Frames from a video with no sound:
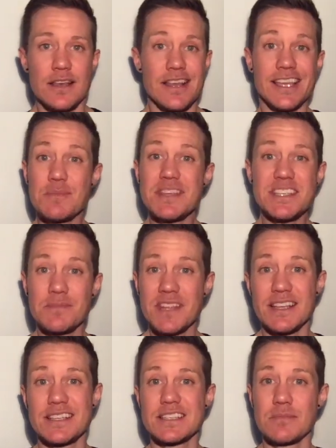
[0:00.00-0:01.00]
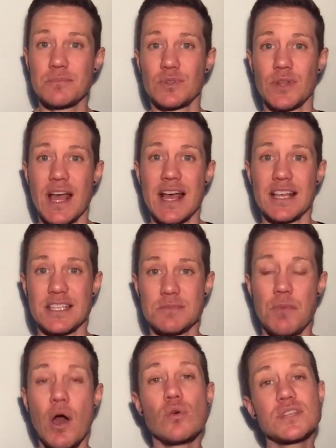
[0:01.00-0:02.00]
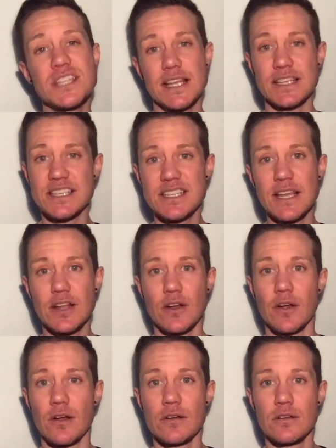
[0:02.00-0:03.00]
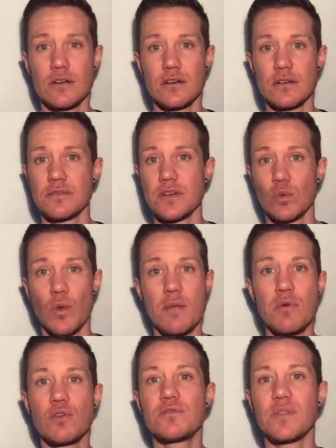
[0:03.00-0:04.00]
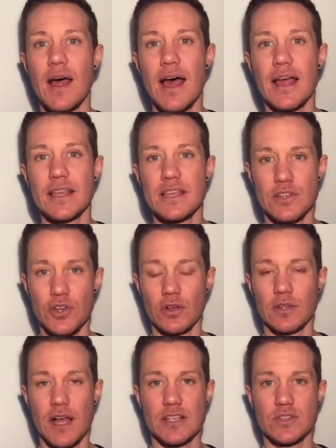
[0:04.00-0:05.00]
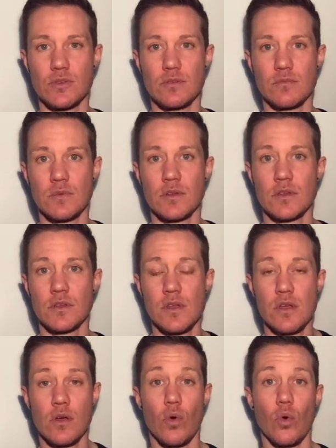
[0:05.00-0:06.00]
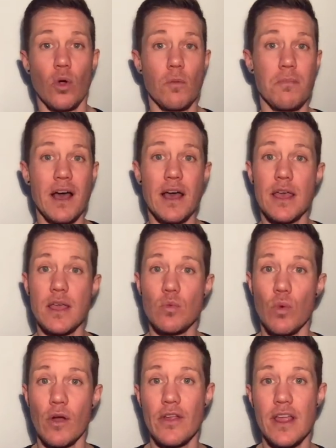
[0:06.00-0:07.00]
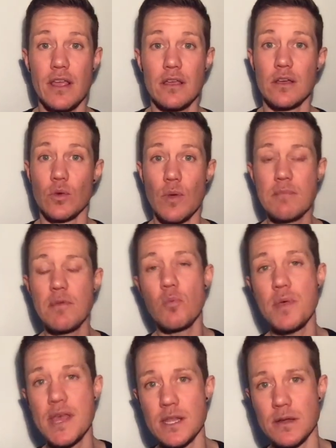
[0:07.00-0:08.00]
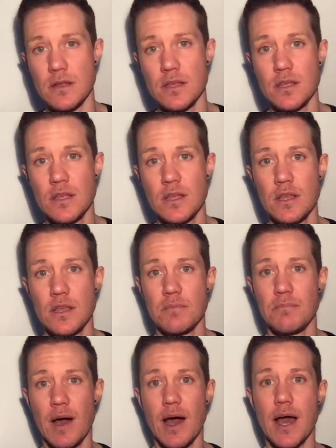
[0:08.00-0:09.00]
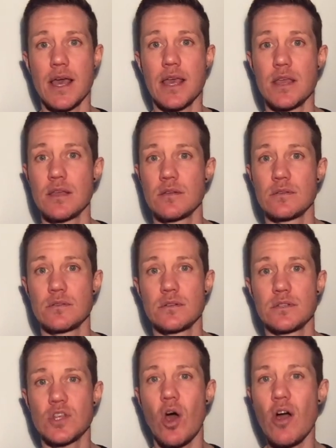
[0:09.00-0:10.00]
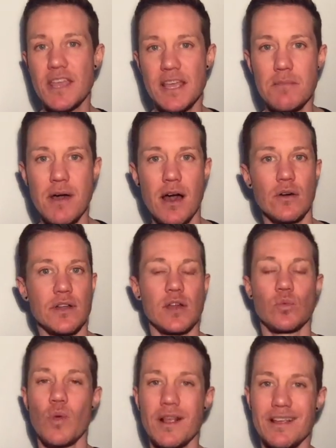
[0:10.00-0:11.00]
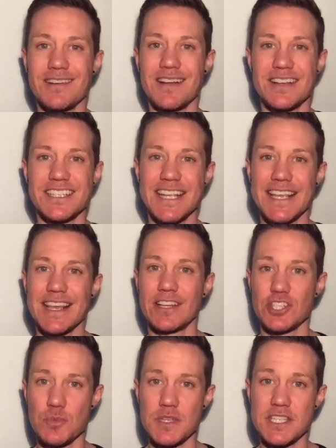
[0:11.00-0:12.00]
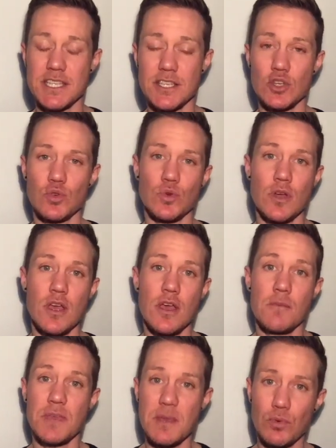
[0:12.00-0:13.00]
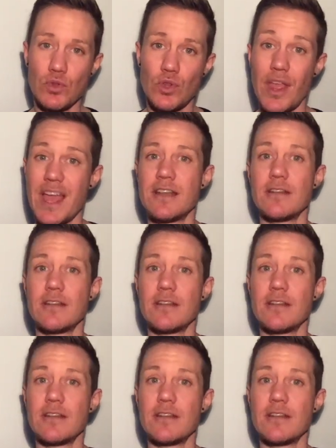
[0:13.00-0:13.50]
It could be something as simple as posting a sticker of a rainbow flag in your classroom, or by wearing a rainbow pin, by talking about and recognizing LGBTQ people and